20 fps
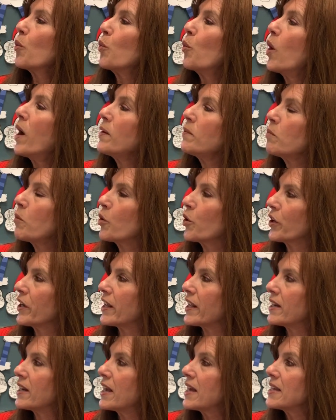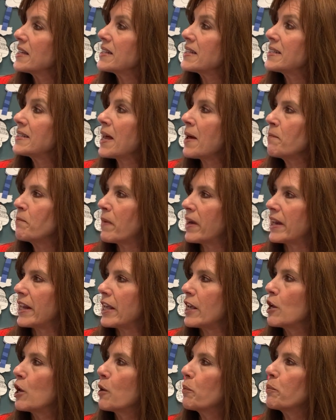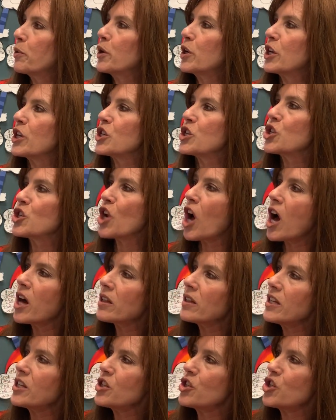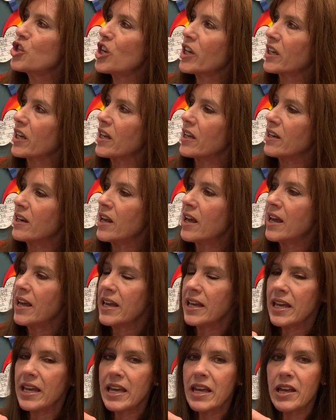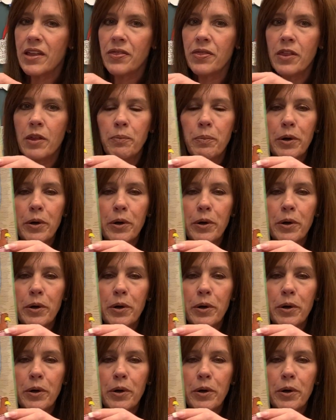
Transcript: One morning, somebody put a chocolate chicken in the